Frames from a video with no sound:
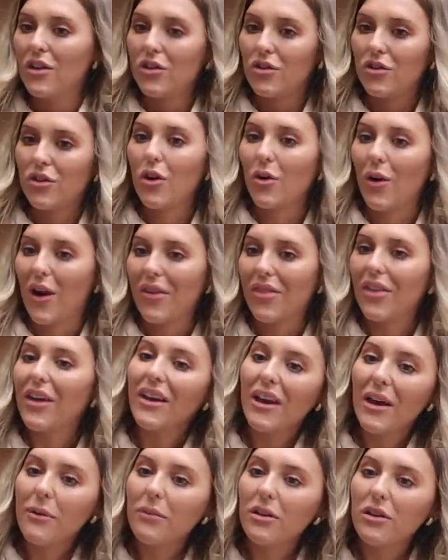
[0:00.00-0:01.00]
So I
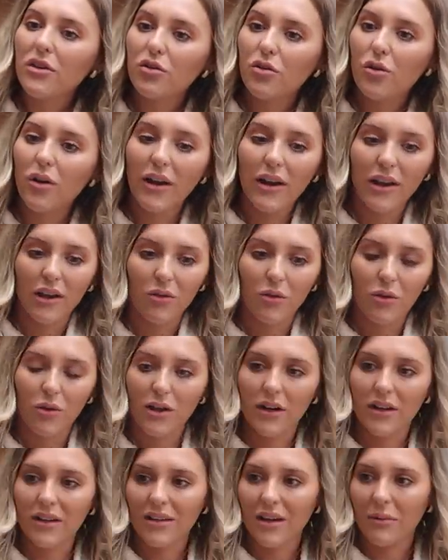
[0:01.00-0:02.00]
think I'm gonna try and
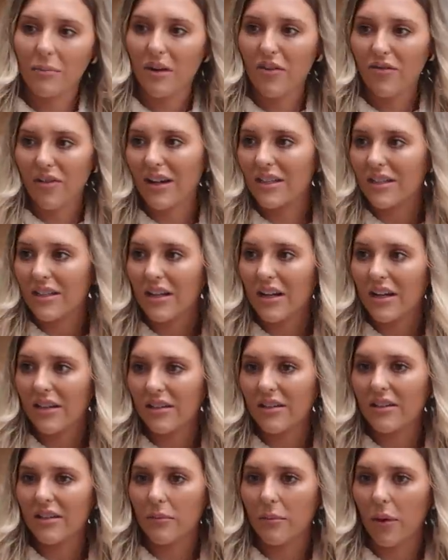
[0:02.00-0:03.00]
organize like my fancy
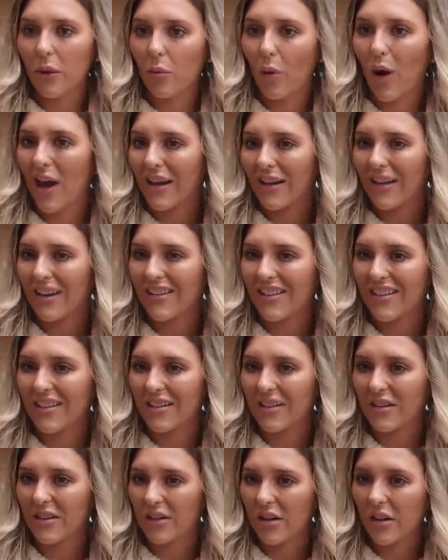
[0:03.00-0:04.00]
glasses, like my wine
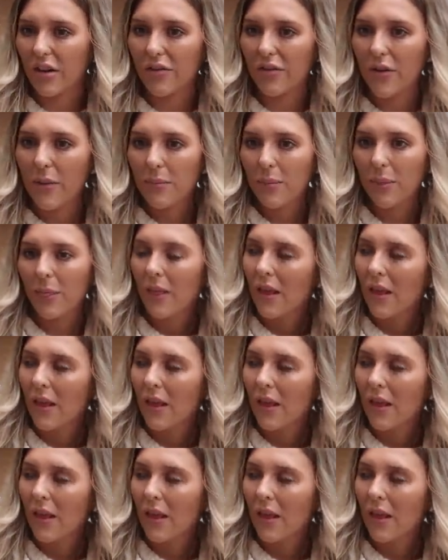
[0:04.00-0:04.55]
glasses and stuff.